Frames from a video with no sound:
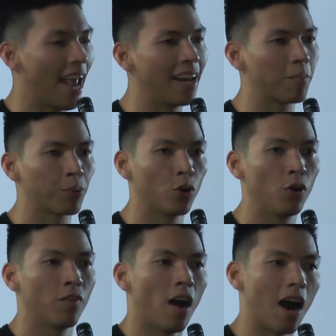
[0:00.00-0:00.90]
and
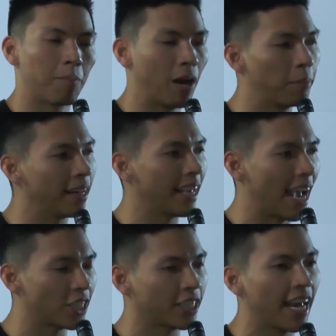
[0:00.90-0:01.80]
improve our public
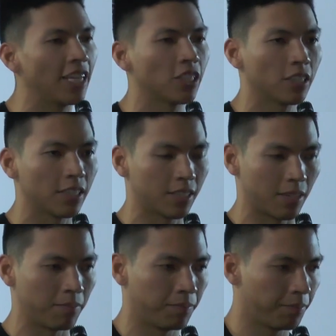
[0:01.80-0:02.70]
education system.